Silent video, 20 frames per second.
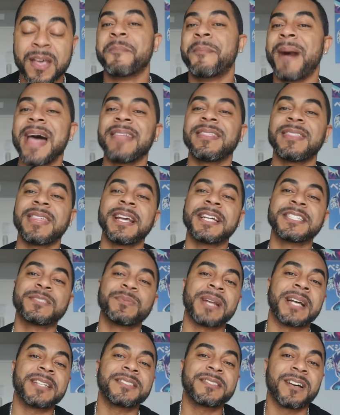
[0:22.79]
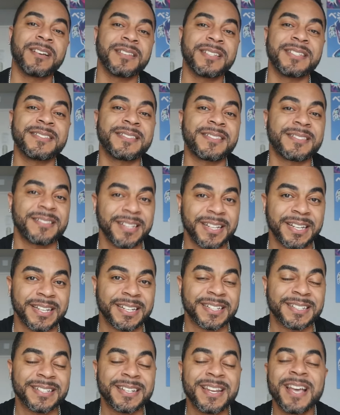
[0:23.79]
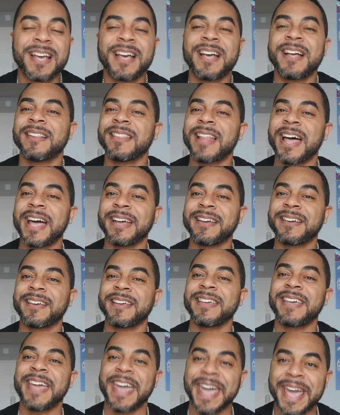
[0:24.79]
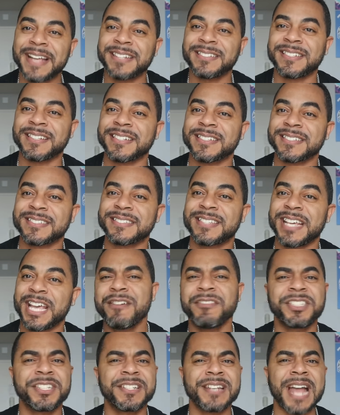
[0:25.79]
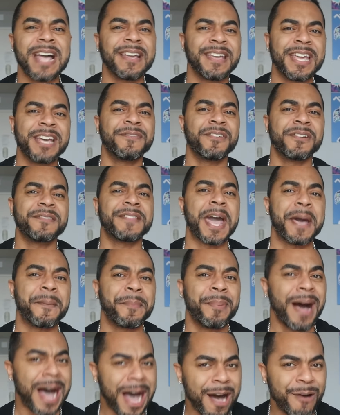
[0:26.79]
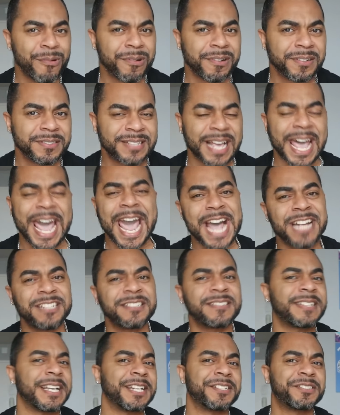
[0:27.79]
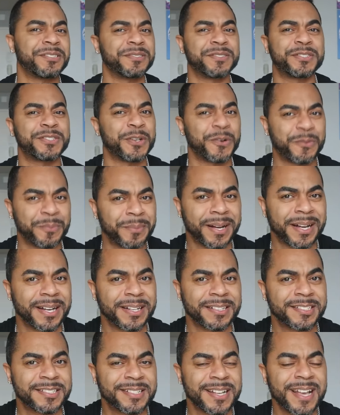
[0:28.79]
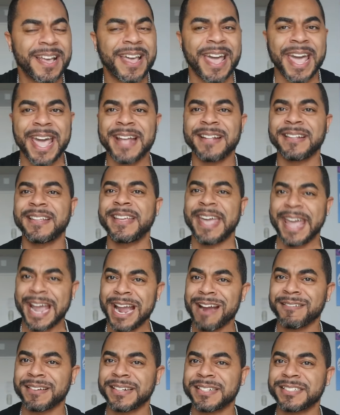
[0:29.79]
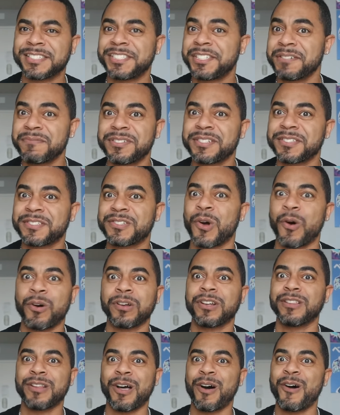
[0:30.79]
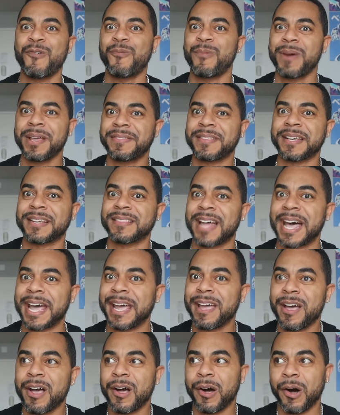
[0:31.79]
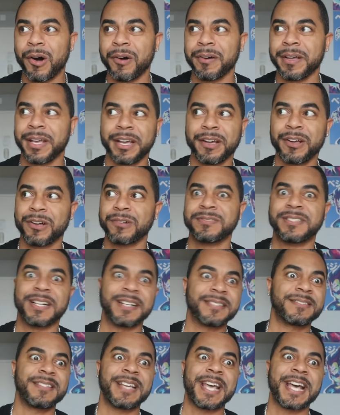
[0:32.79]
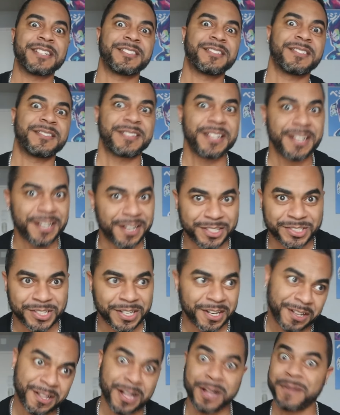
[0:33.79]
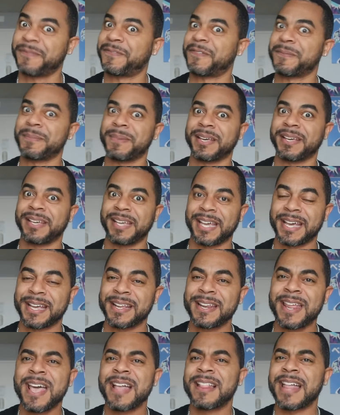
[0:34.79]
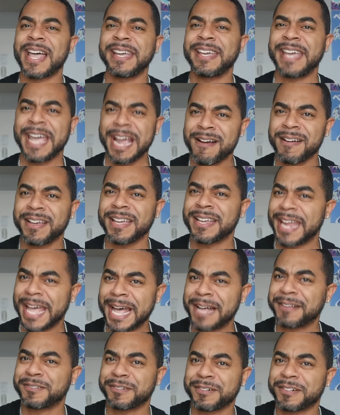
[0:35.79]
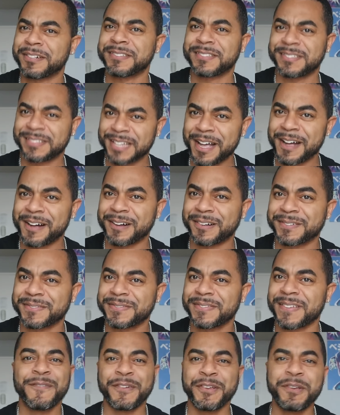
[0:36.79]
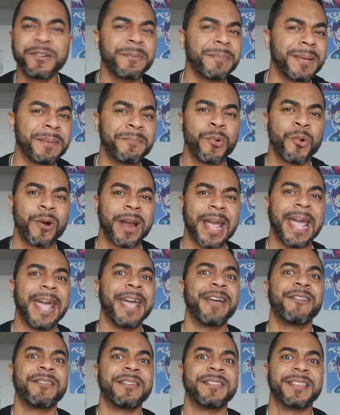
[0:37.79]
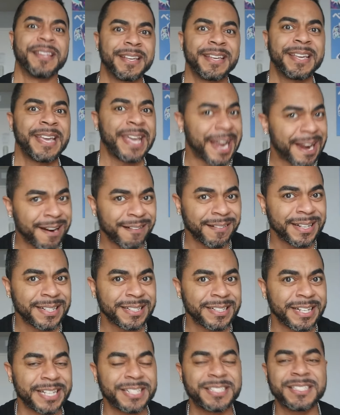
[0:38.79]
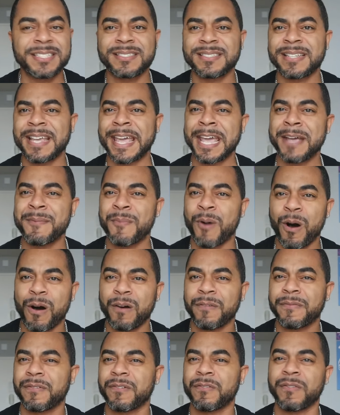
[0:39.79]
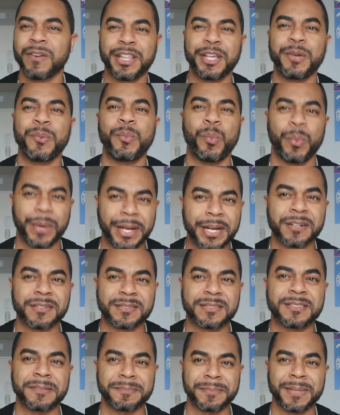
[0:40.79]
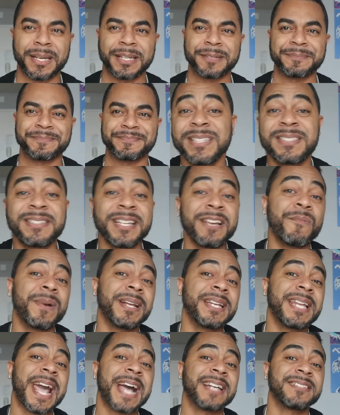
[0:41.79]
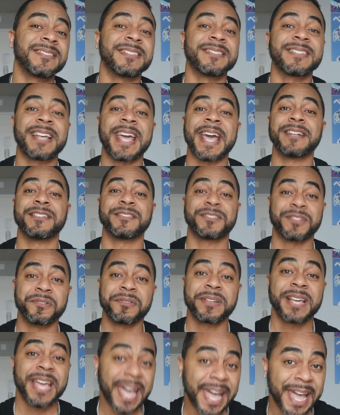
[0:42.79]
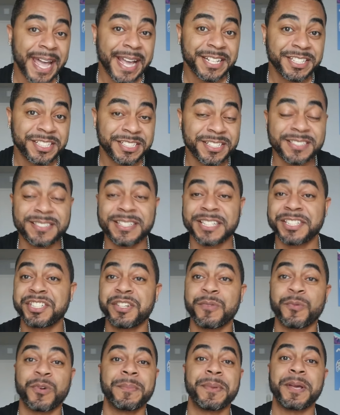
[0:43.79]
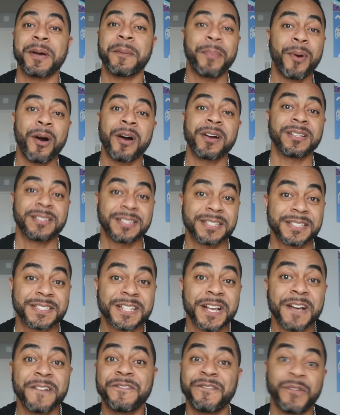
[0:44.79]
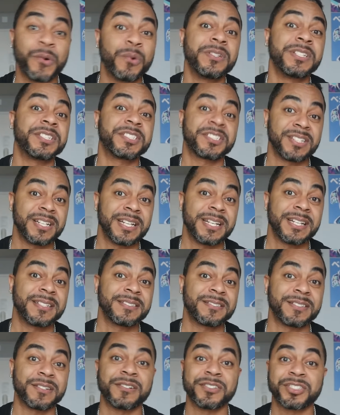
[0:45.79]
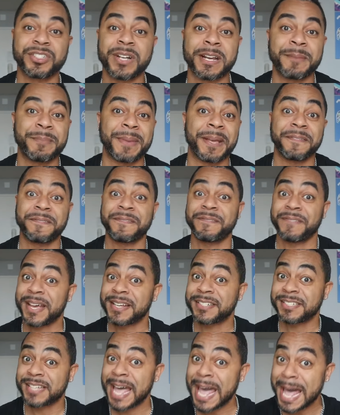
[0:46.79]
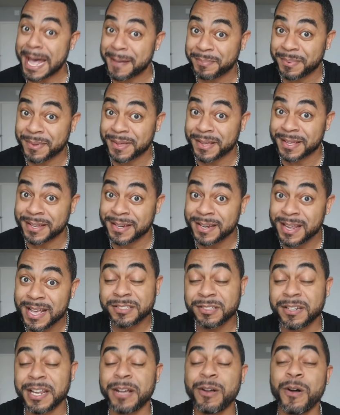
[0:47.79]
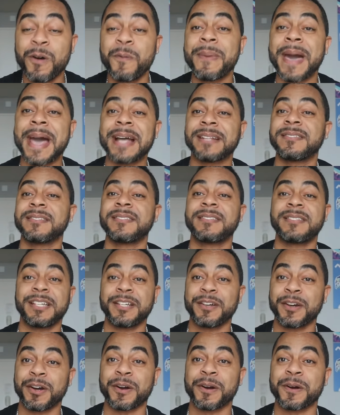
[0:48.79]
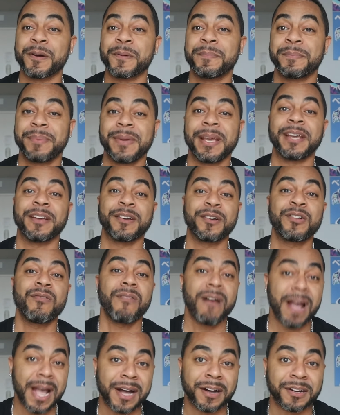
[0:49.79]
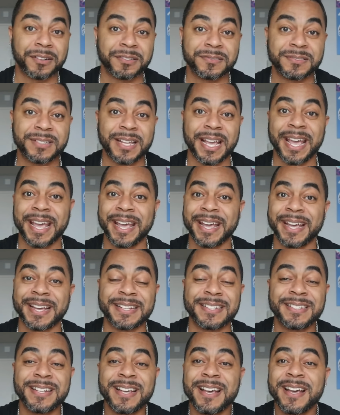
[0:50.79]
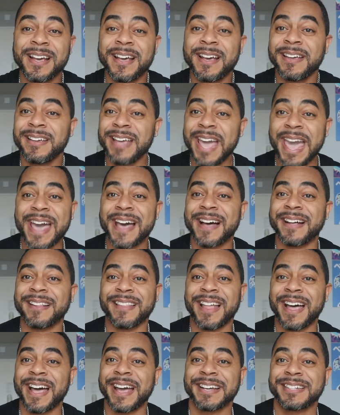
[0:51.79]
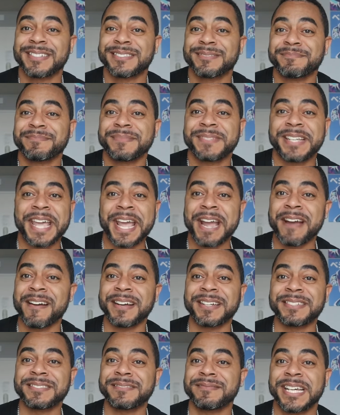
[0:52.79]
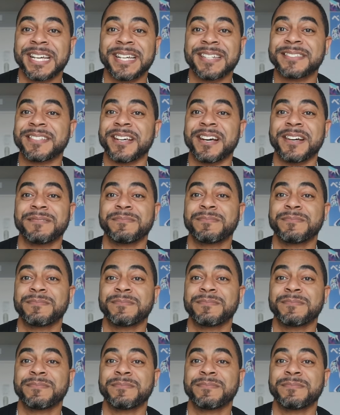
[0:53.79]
My thing is, when I saw this scene, like, Candace, you should not give her that power to agitate you so much. And Karen, she was just going along with it. Like, oh, here go dusty ass Giselle trying to come for me again. Like, Karen can handle herself. For you to be more angry than Karen, it just came off really weird to me. We see Wendy asking, is Candace okay? She just says she didn't want to be a part of this foolishness or trying to make fetch happen. So they go back to see her being crowned. And yeah, like, Karen is